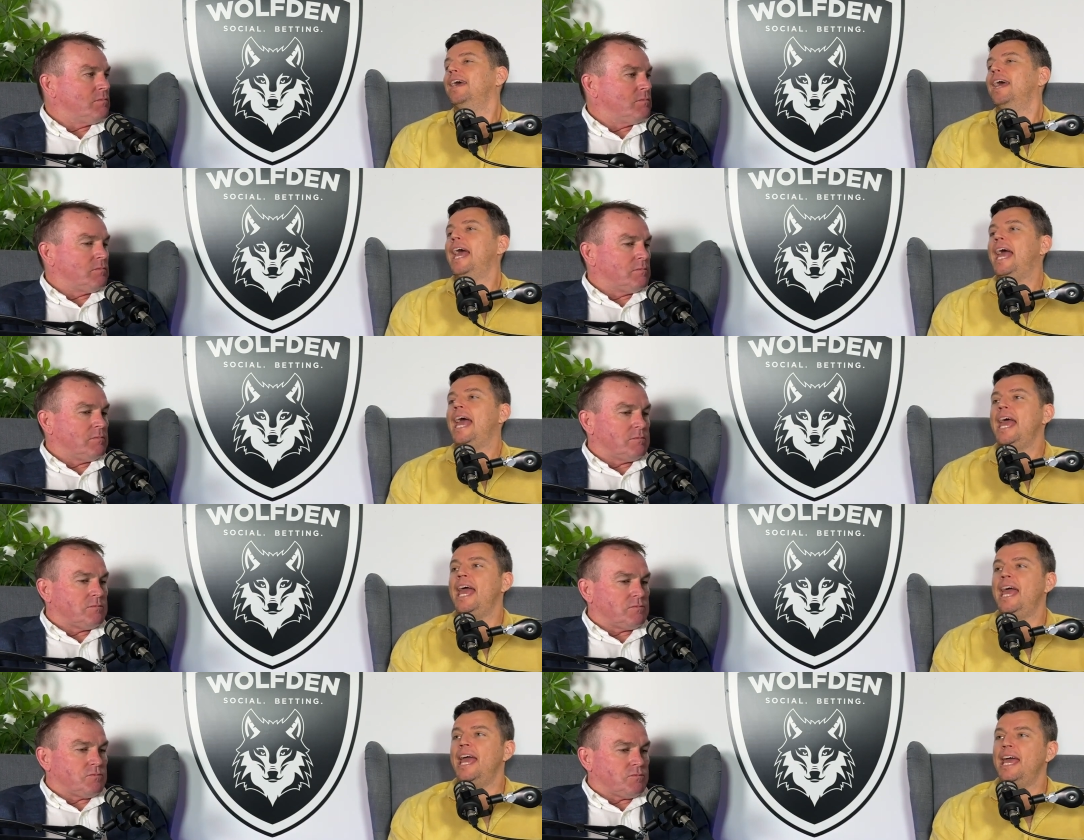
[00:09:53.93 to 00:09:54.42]

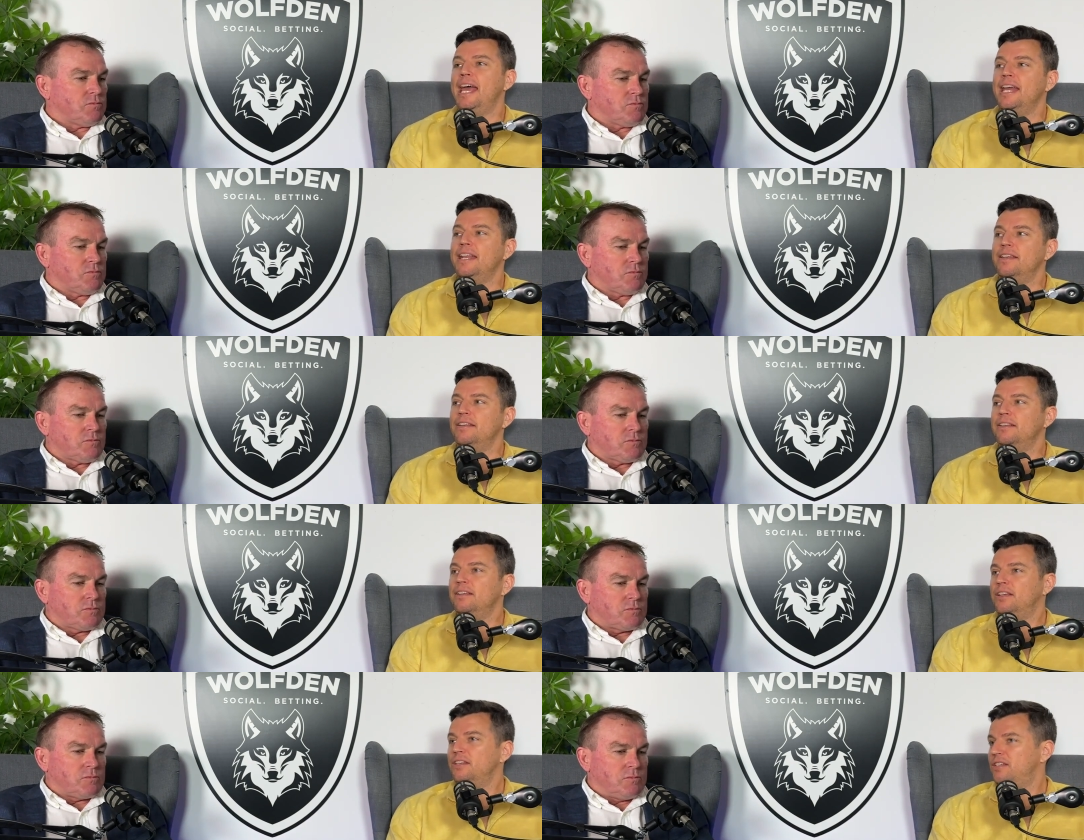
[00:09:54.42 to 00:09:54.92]
Speaker 1: And
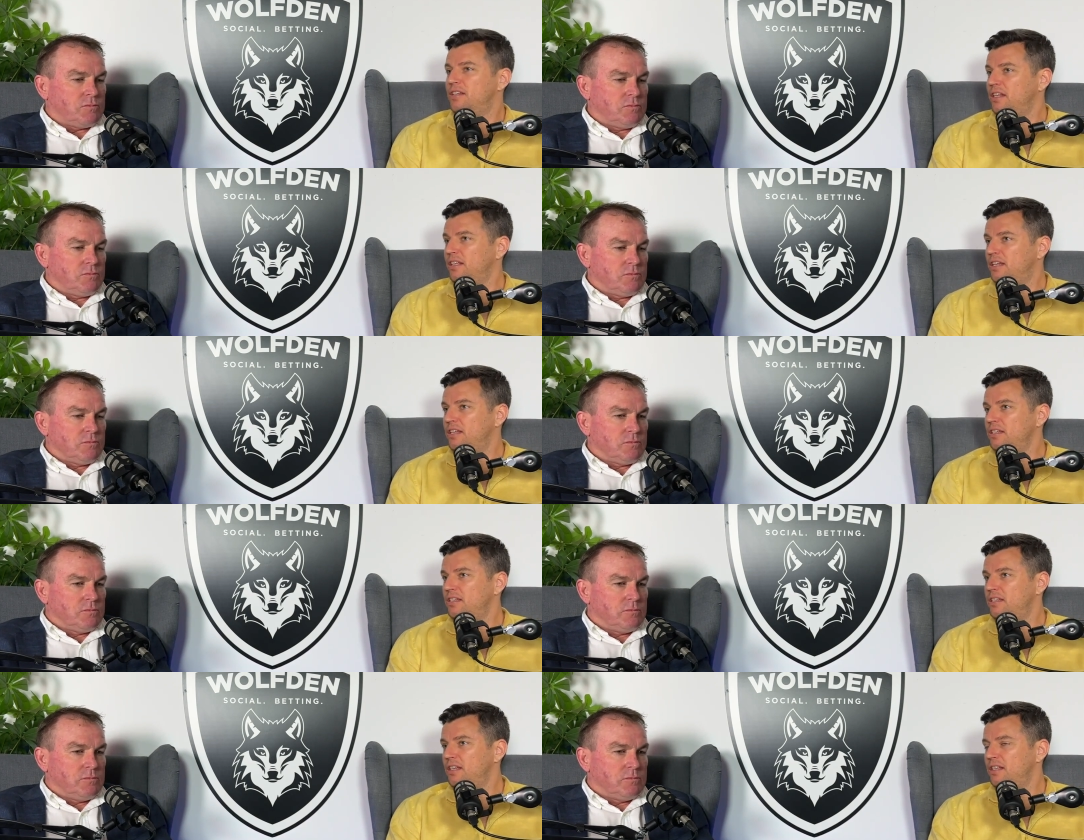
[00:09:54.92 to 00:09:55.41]
can you tell,
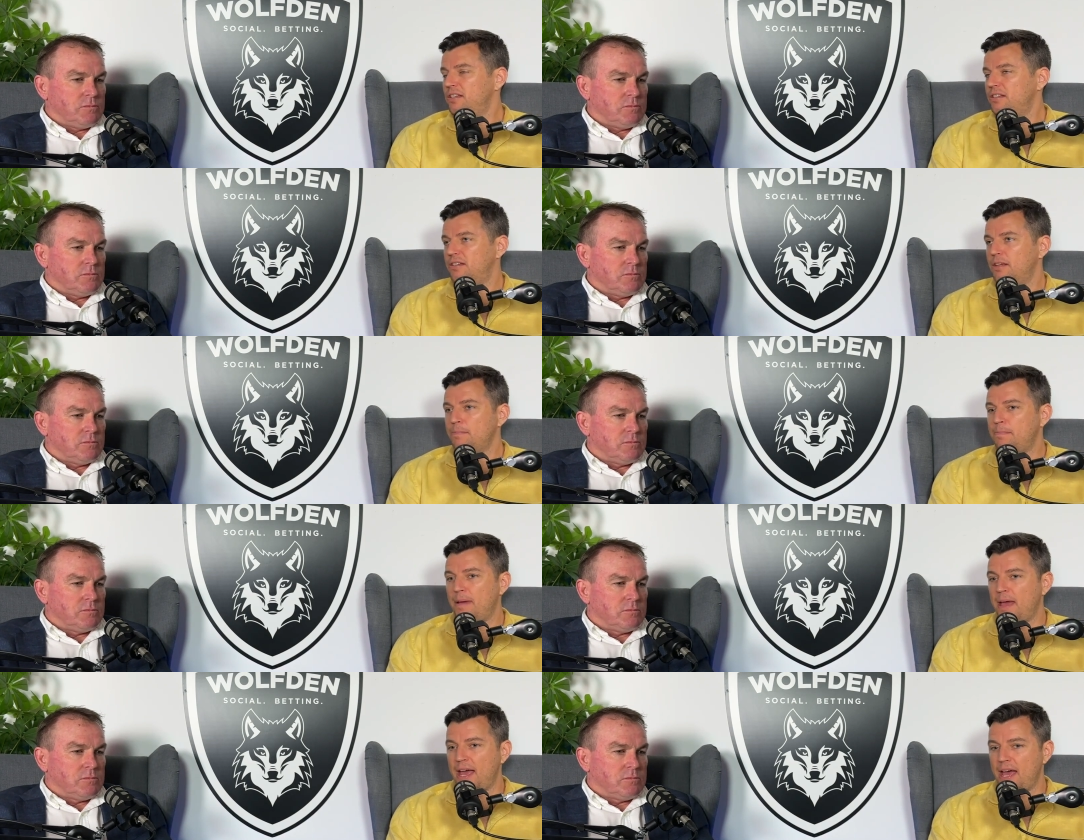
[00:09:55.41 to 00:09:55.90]
can tell us
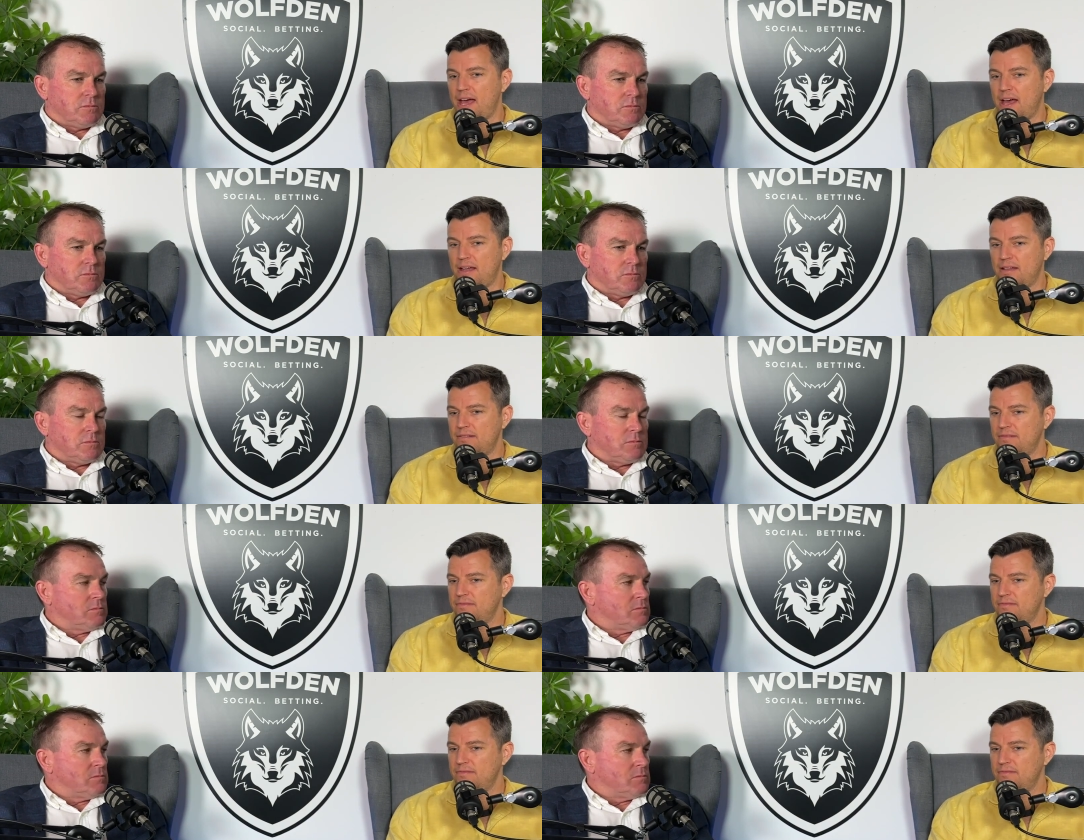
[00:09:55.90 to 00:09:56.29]
about,